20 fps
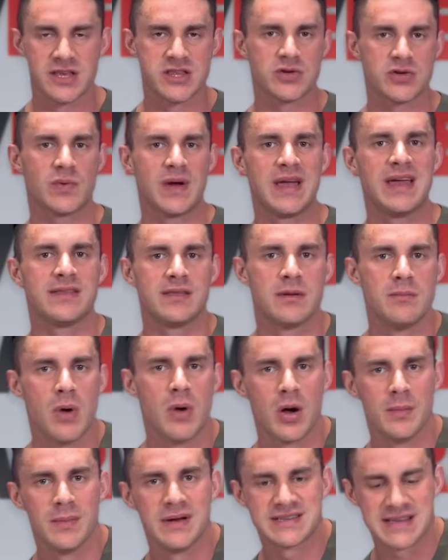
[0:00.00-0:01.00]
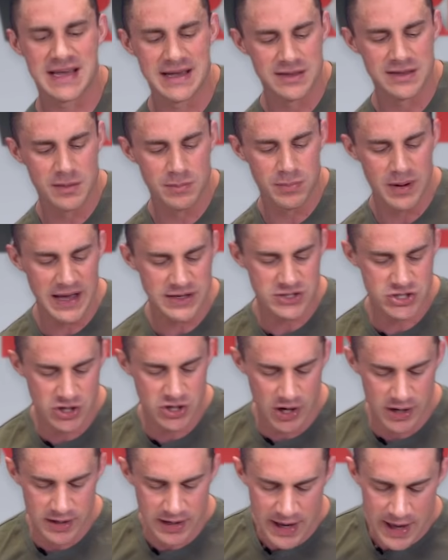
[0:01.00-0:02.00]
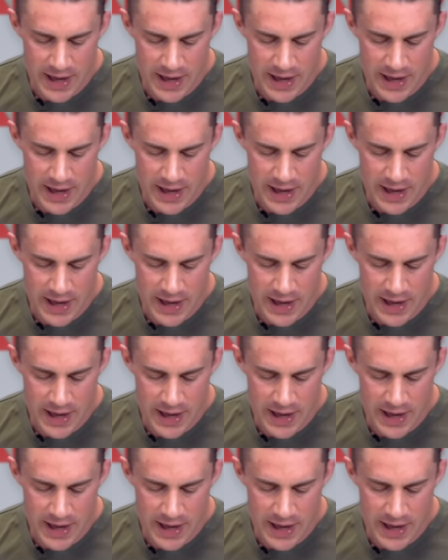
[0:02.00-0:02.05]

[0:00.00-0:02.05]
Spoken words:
3 at the moment in the BLOODSHOT.